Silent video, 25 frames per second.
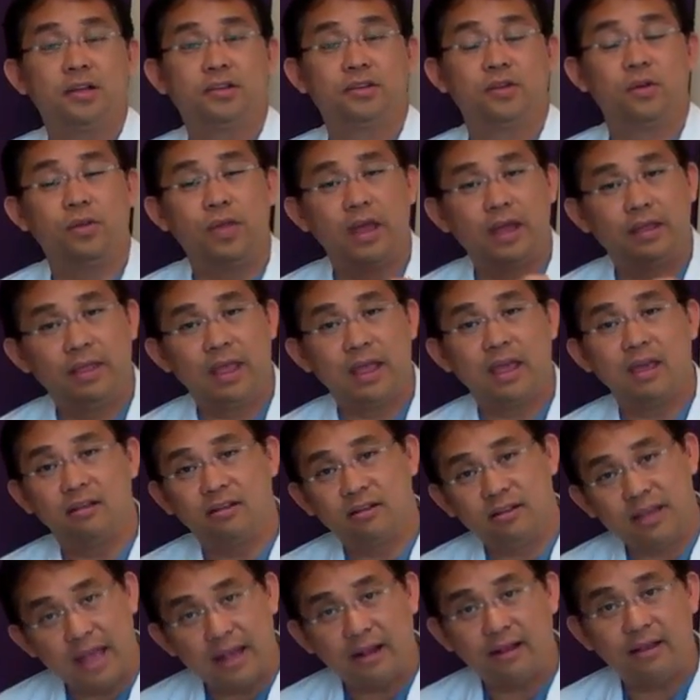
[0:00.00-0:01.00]
so that they
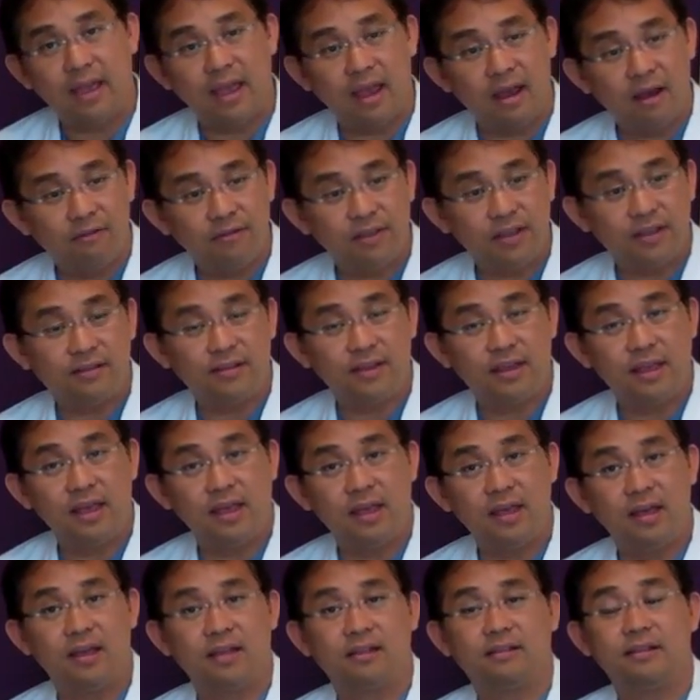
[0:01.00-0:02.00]
can take care of these
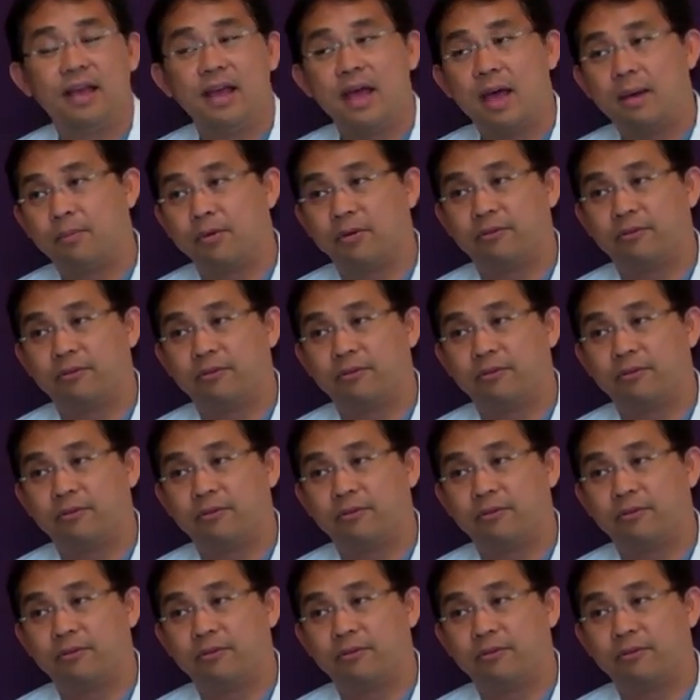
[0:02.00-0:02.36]
kids,